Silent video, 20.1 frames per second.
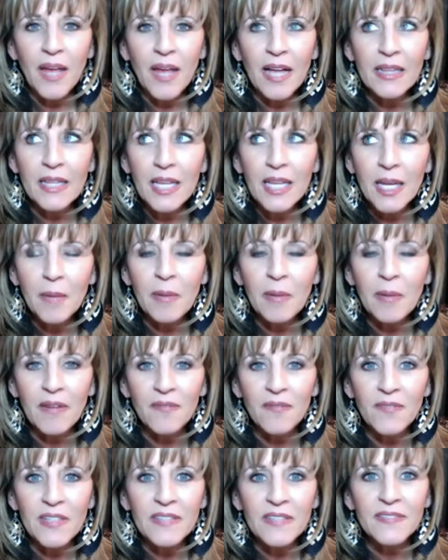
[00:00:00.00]
think about
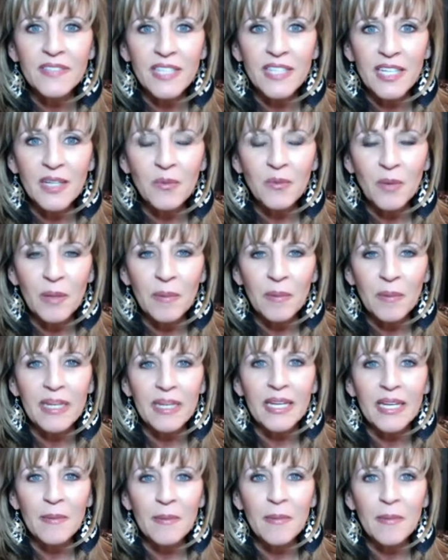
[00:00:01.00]
15 women
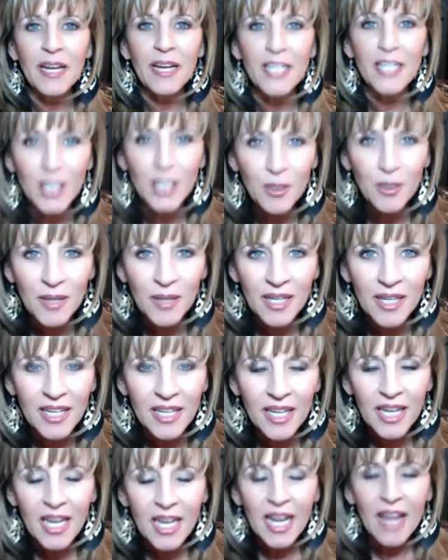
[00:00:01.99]
in my unit
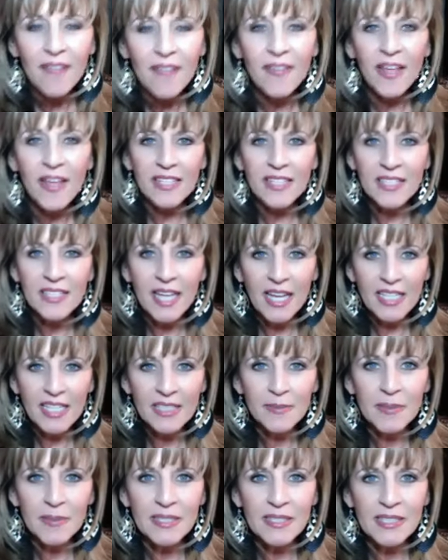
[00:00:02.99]
that text
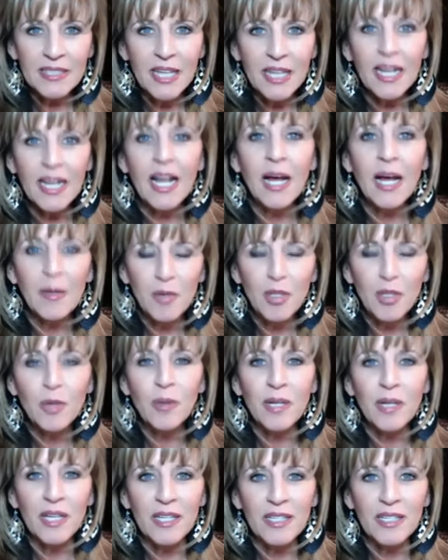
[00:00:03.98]
me and said, I'm
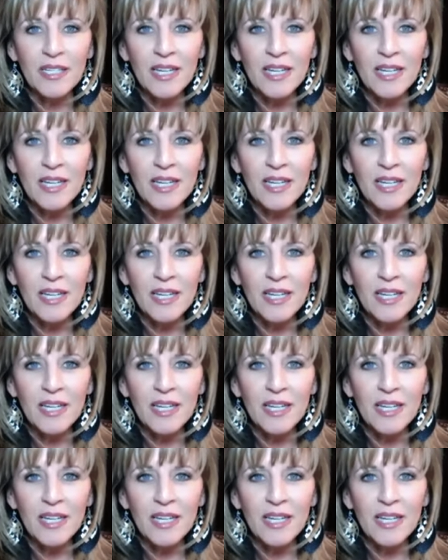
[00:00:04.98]
doing it.